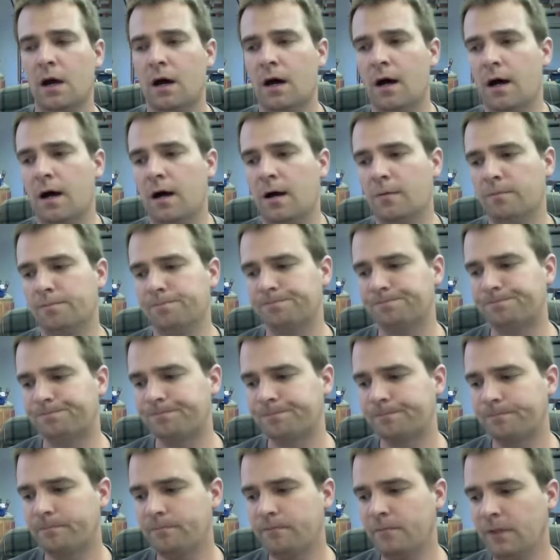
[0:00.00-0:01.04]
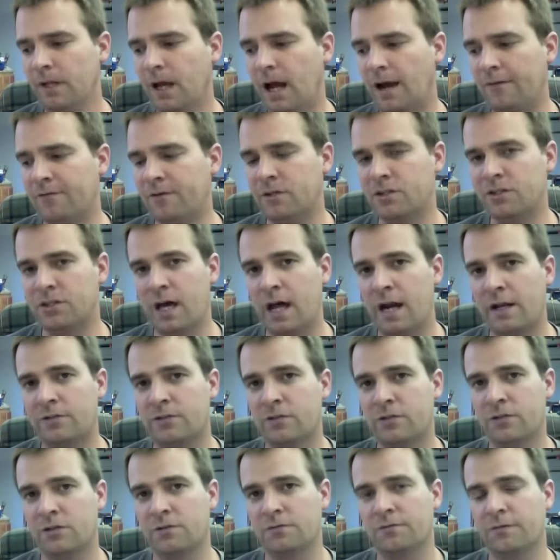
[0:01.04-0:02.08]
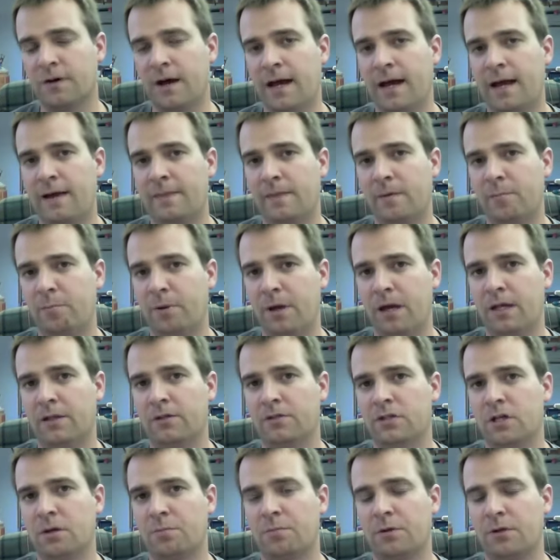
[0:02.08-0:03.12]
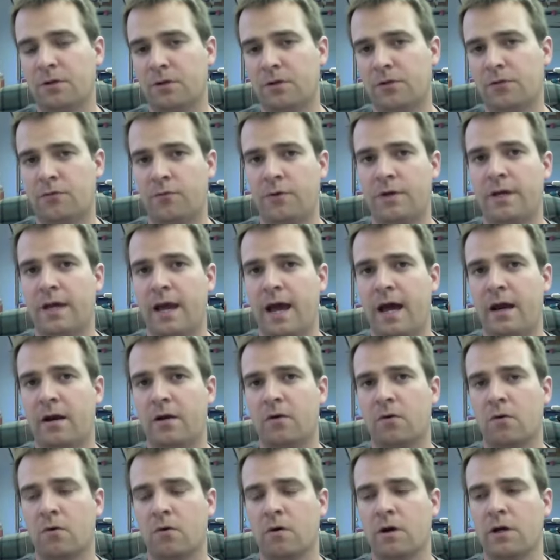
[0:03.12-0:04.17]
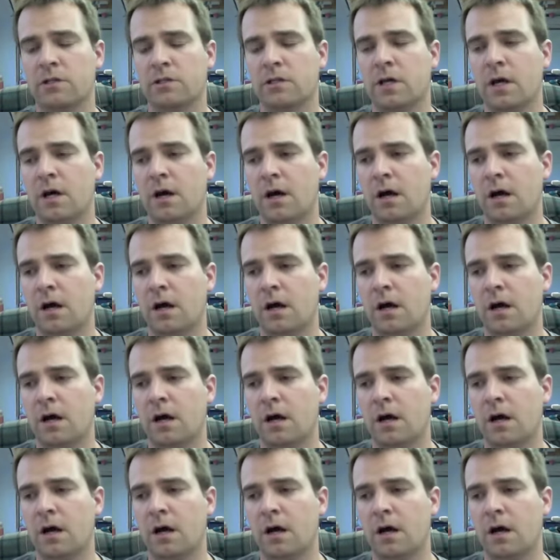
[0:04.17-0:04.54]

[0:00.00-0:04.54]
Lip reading: I've decided to divide the pens up into three categories.